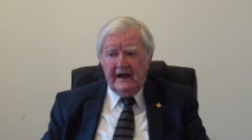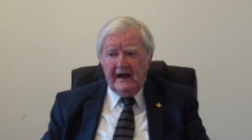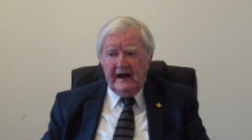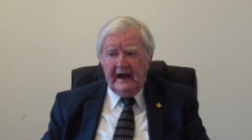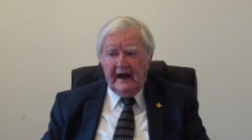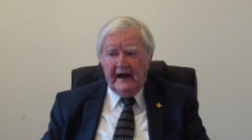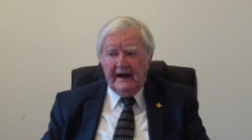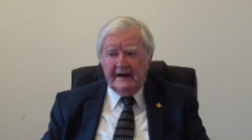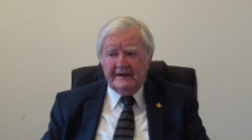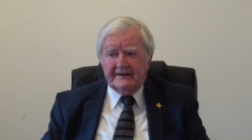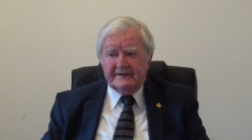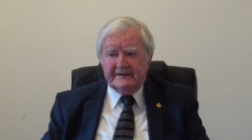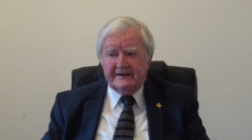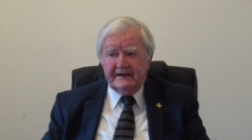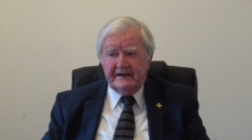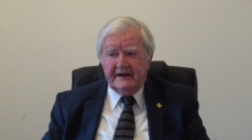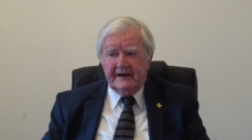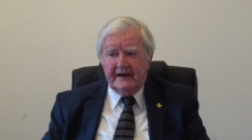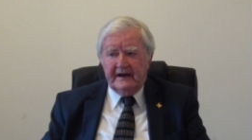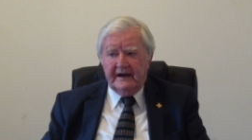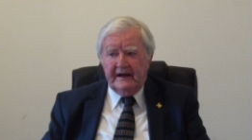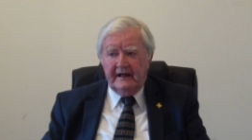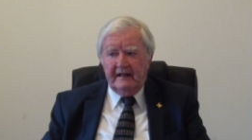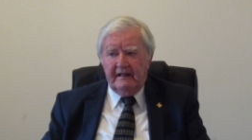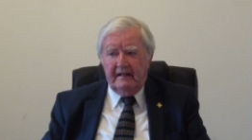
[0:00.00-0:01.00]
and
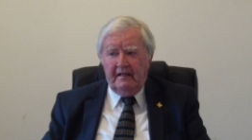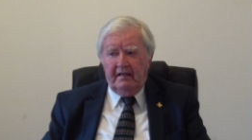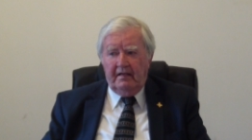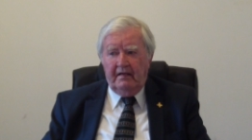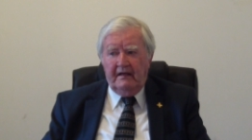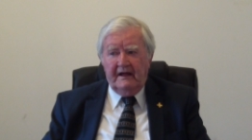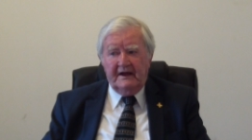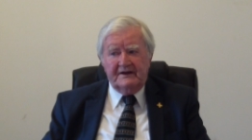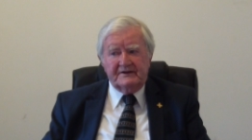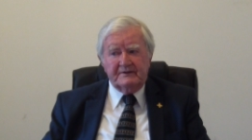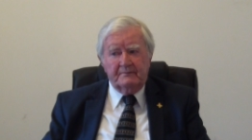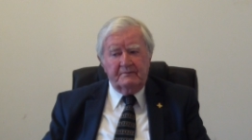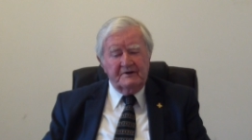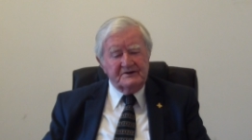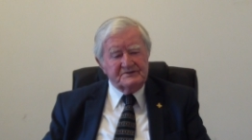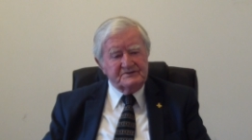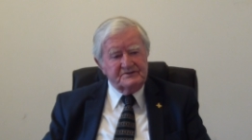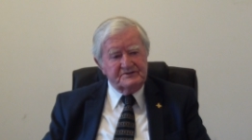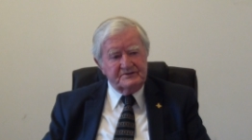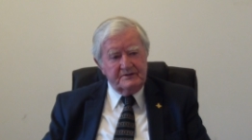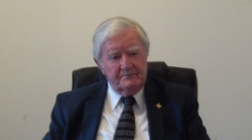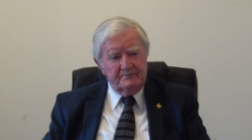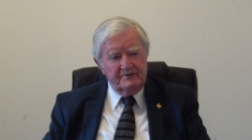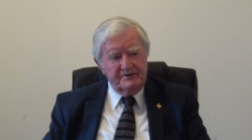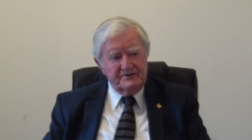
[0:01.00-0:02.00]
there
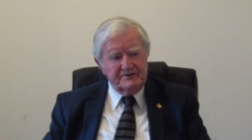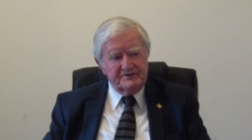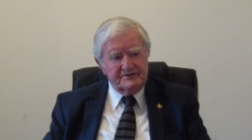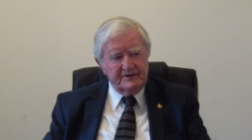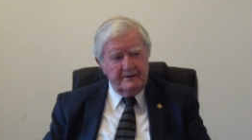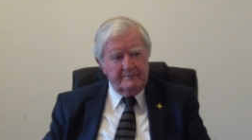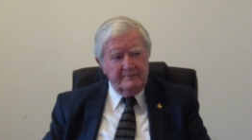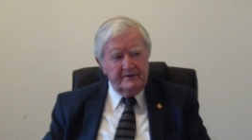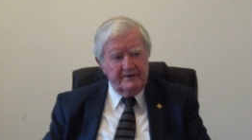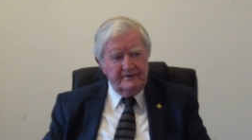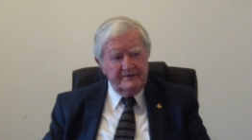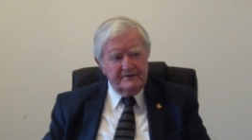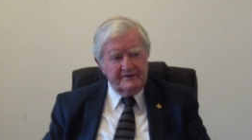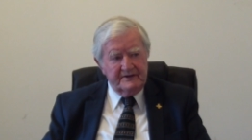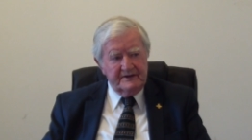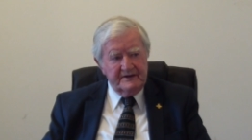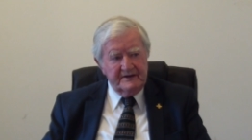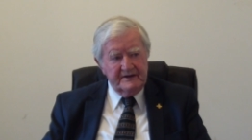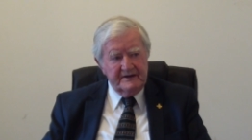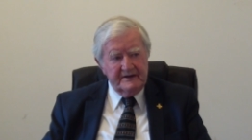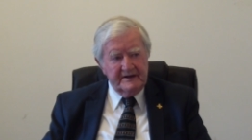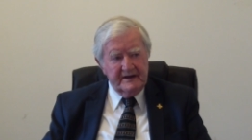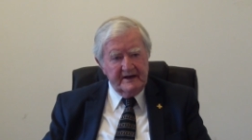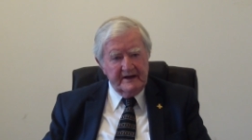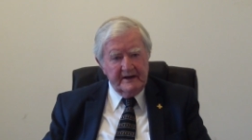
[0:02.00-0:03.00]
wasn't so much about
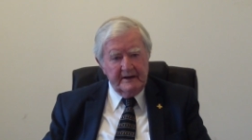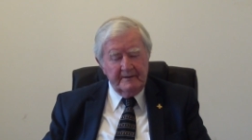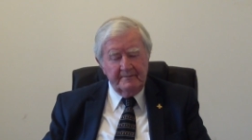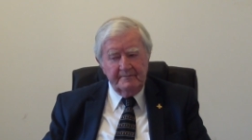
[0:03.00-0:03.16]
the